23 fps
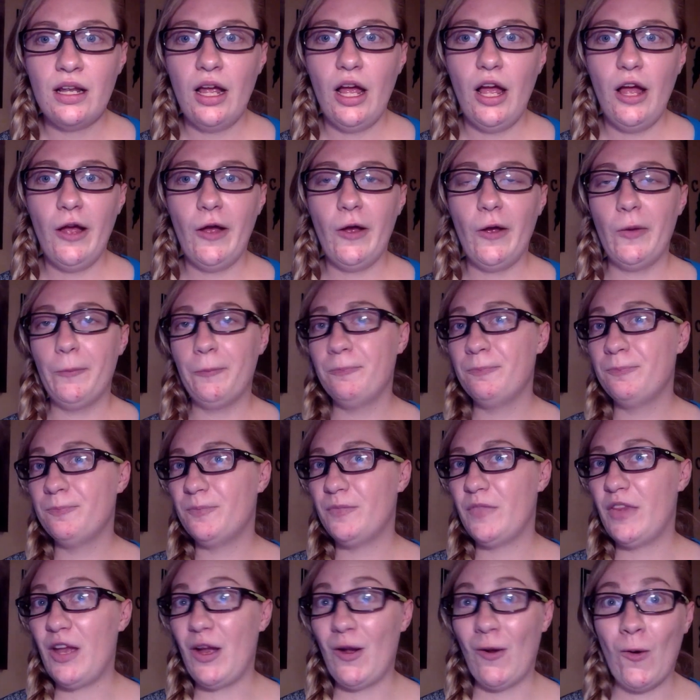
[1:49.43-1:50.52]

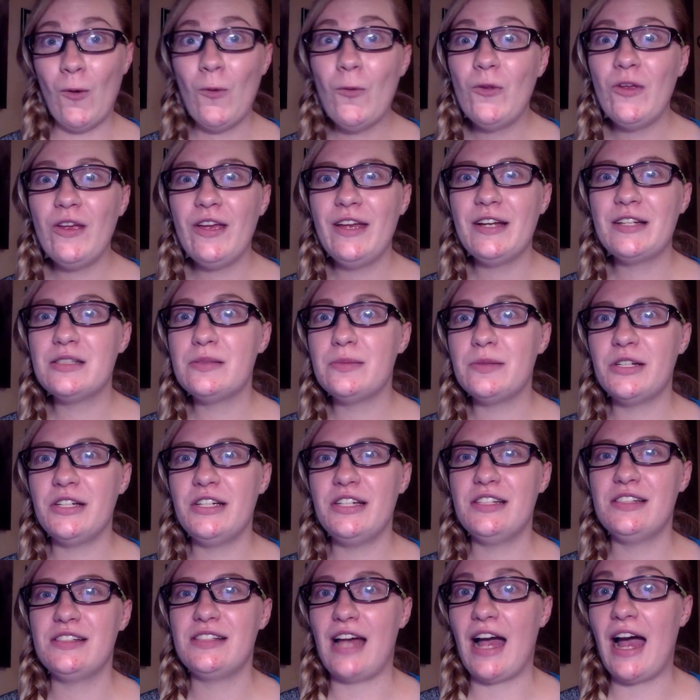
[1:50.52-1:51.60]
The only
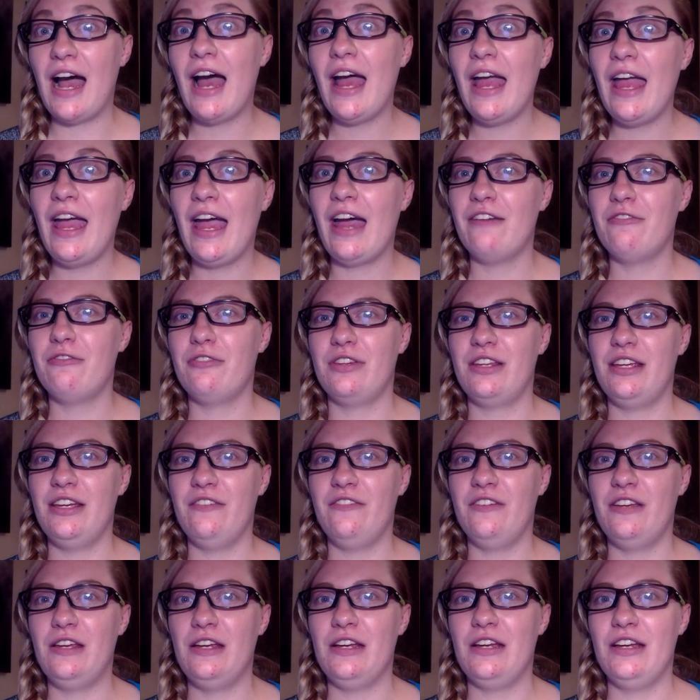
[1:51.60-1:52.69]
experience I have with
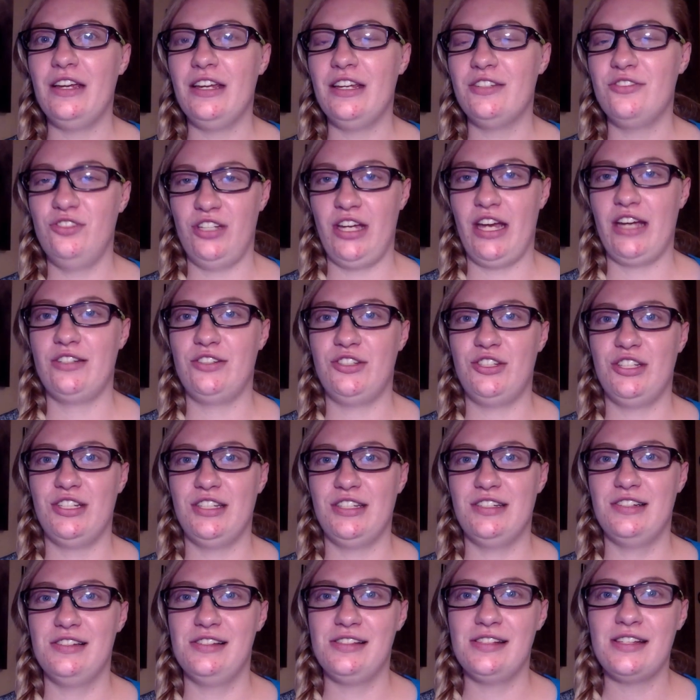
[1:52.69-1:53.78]
giving
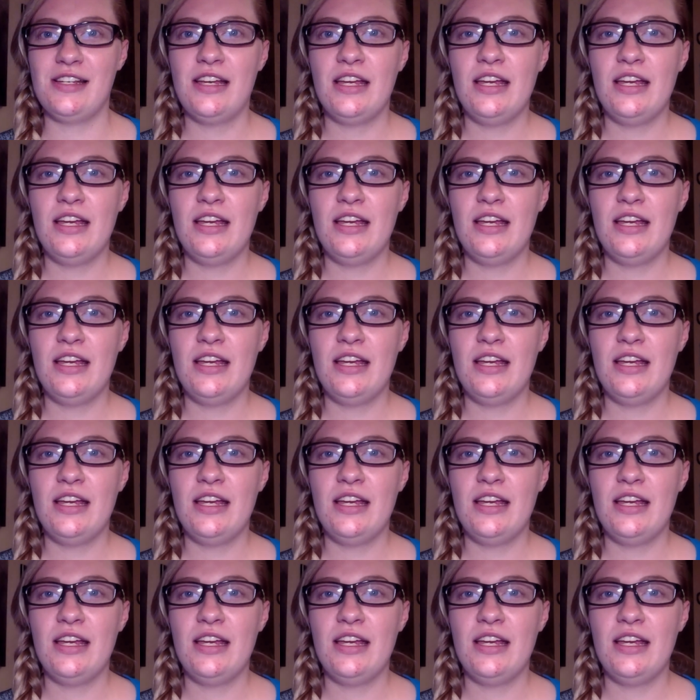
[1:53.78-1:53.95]
injections